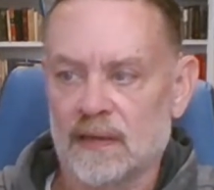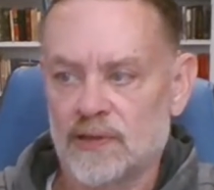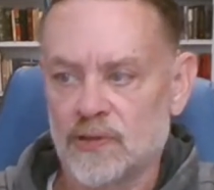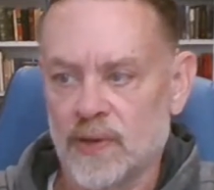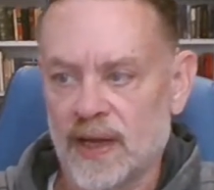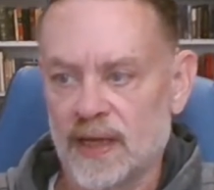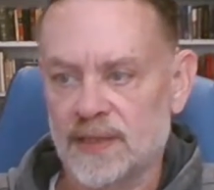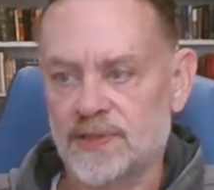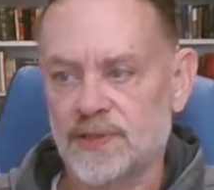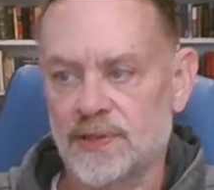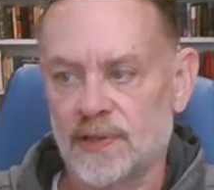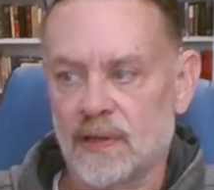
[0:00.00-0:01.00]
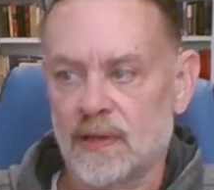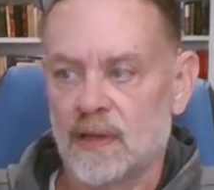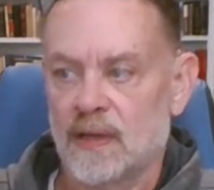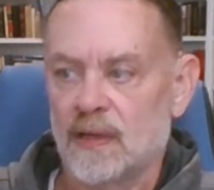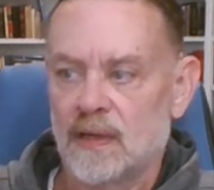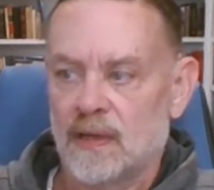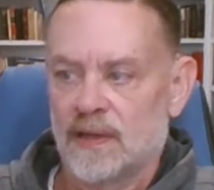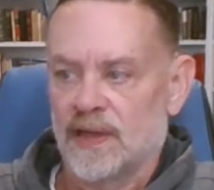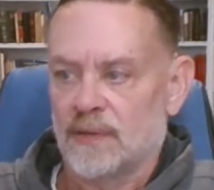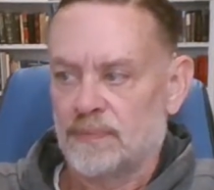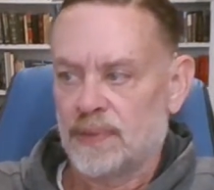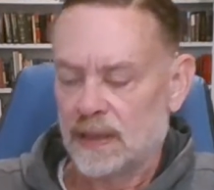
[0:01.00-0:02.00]
to answer the
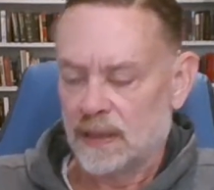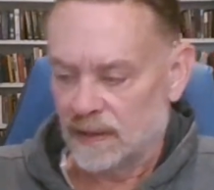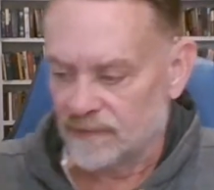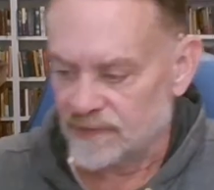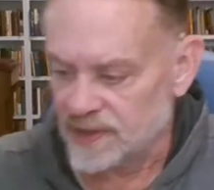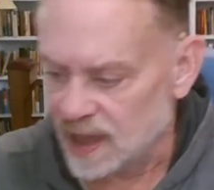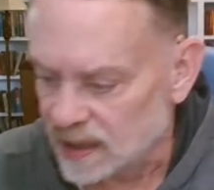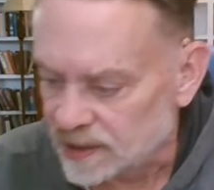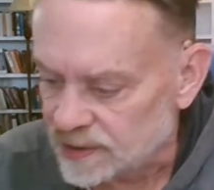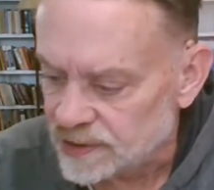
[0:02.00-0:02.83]
appeal of Dr.